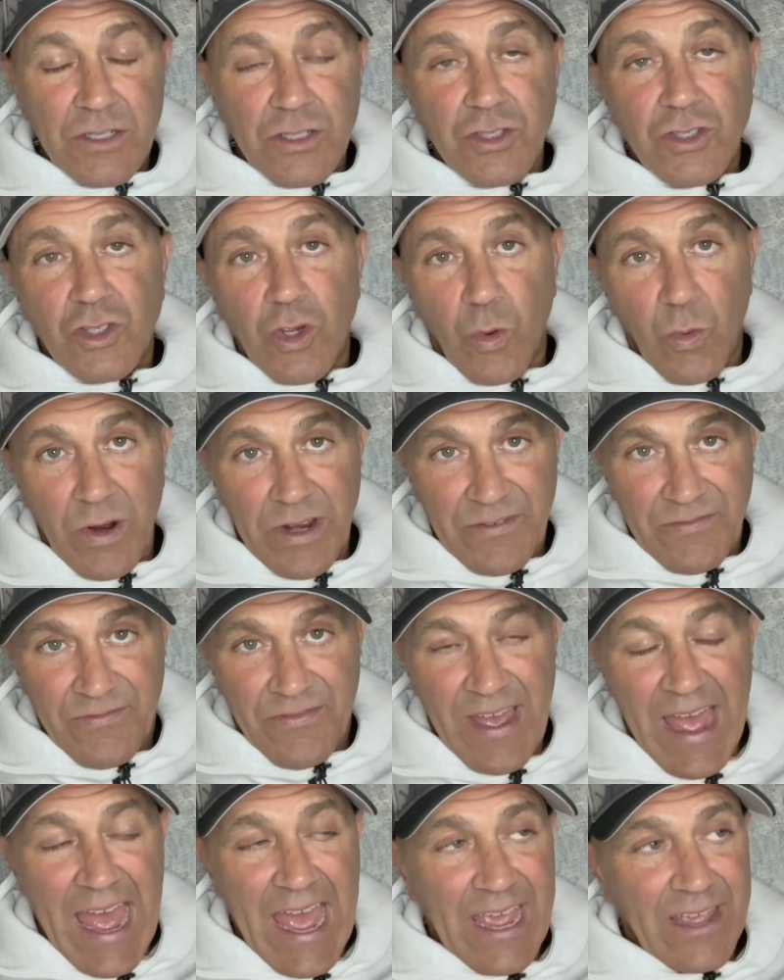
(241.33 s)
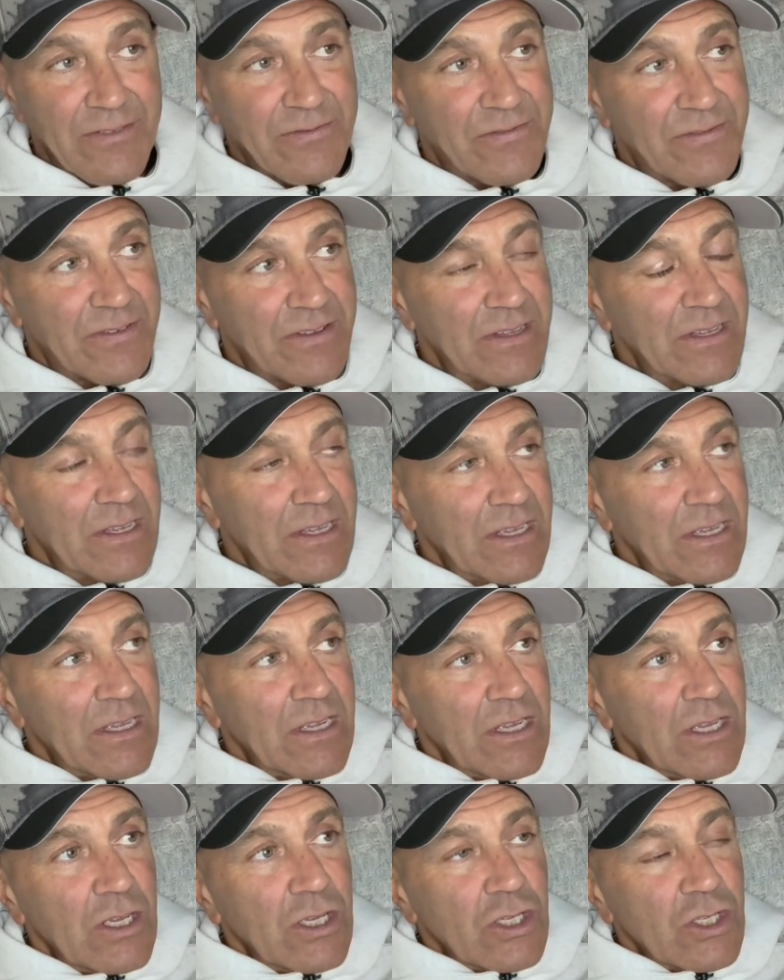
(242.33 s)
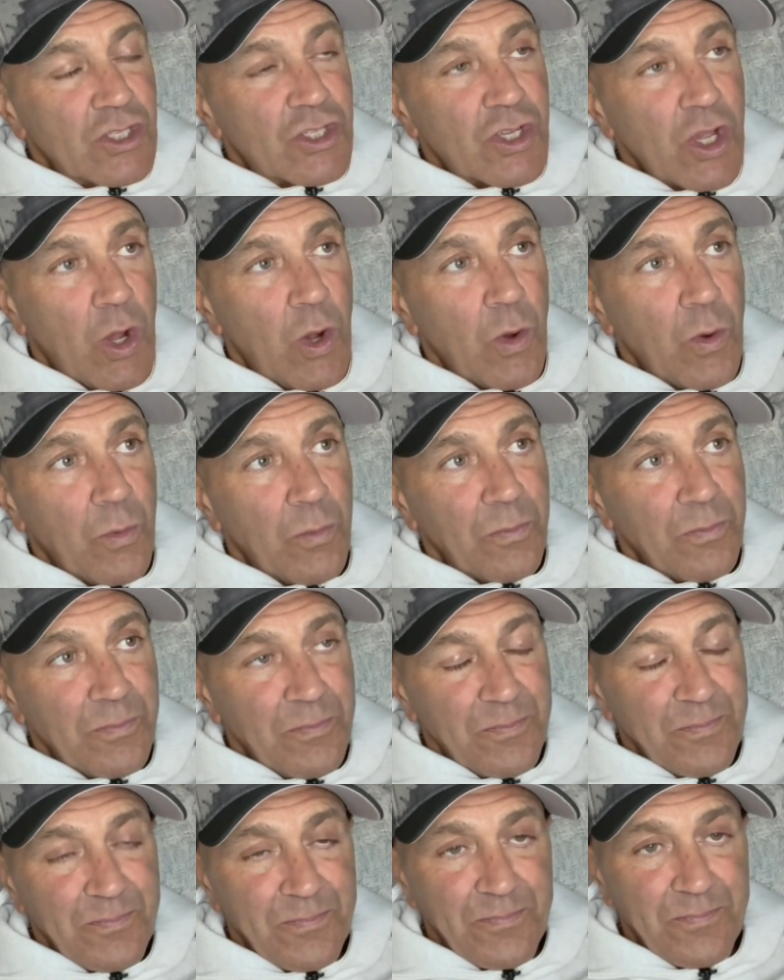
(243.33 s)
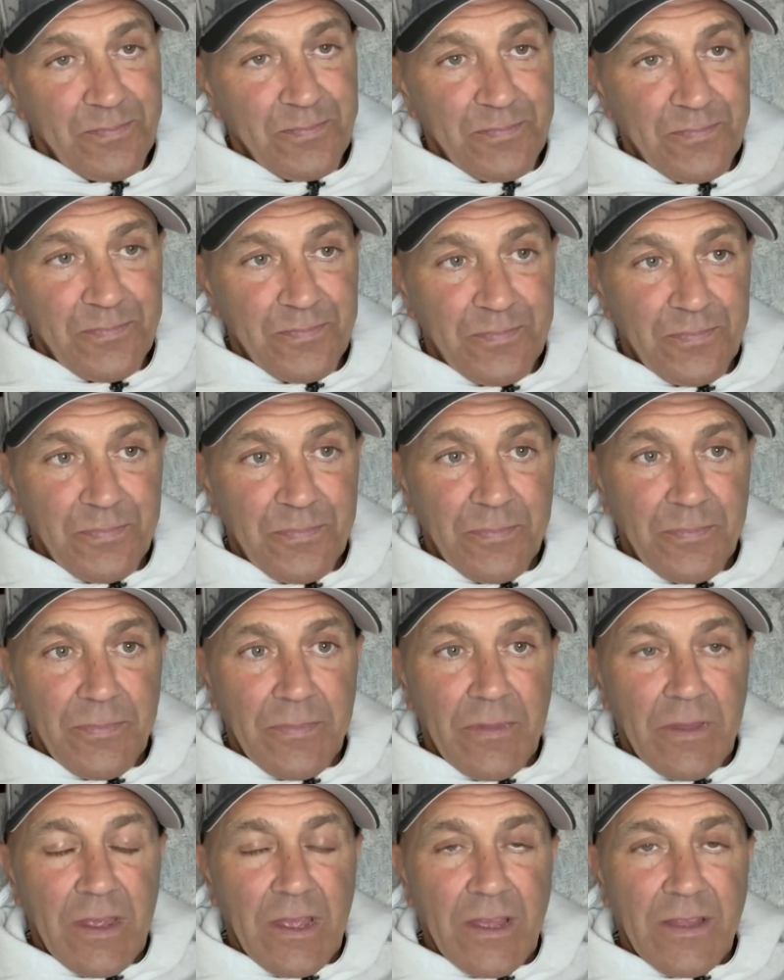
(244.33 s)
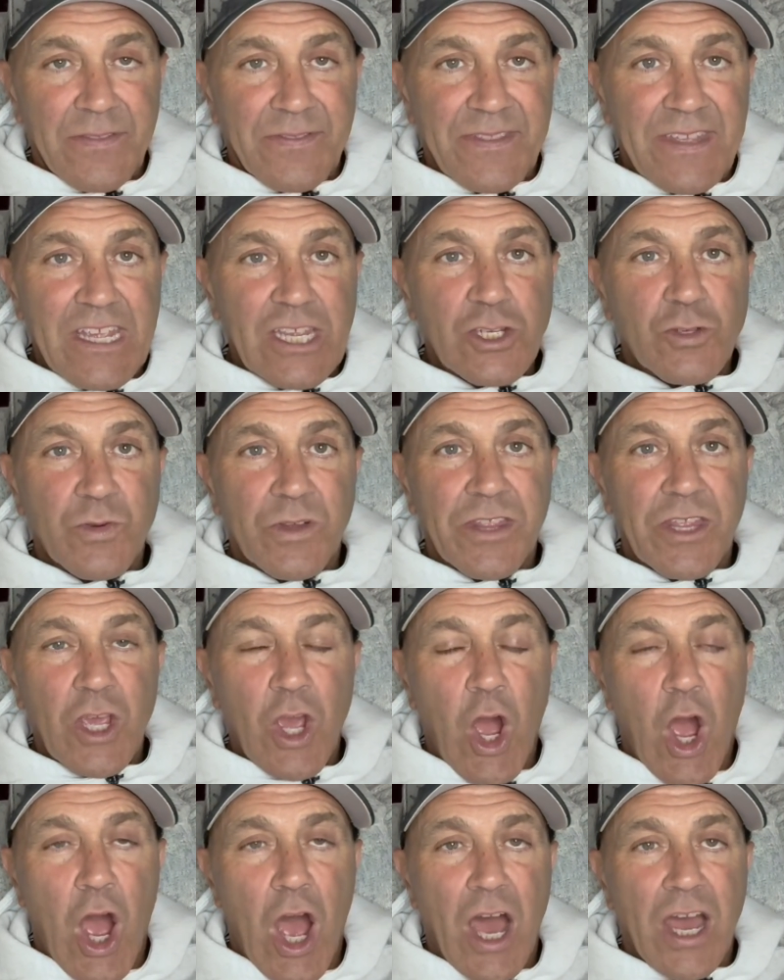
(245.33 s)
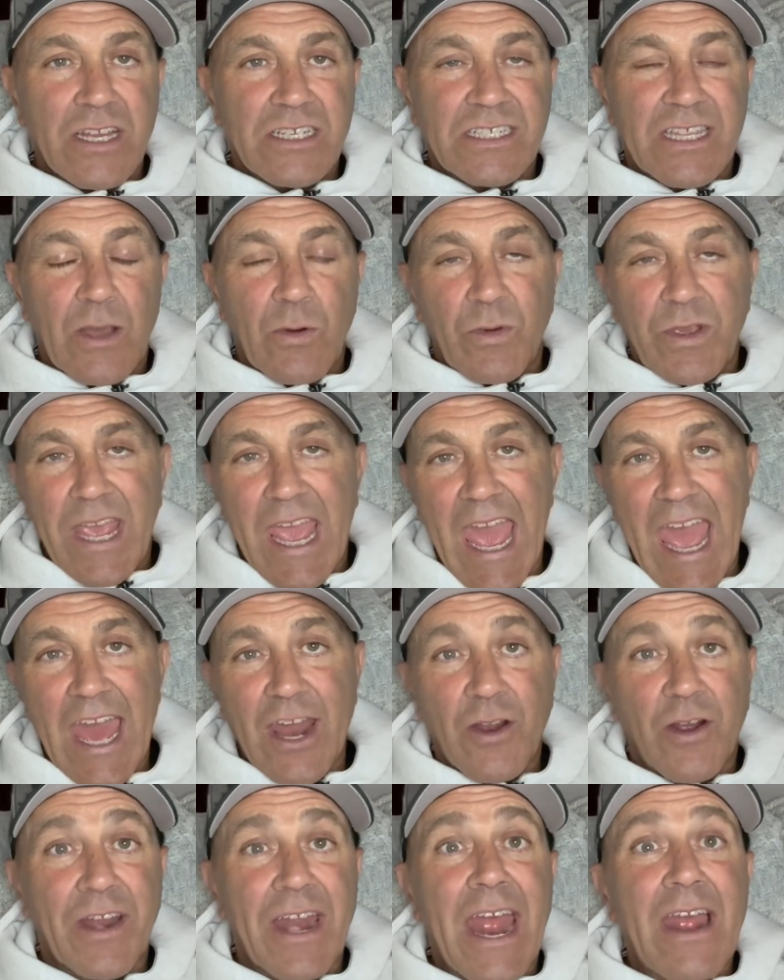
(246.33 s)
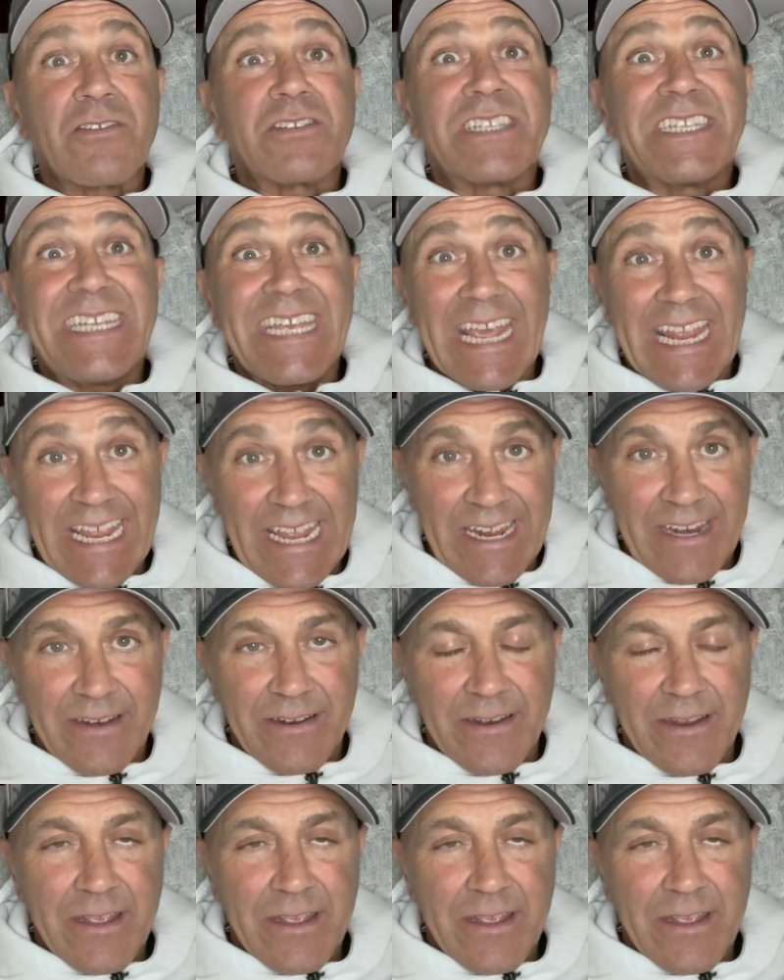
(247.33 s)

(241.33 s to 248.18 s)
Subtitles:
to win 5. So these were the odds that we had on our ticket.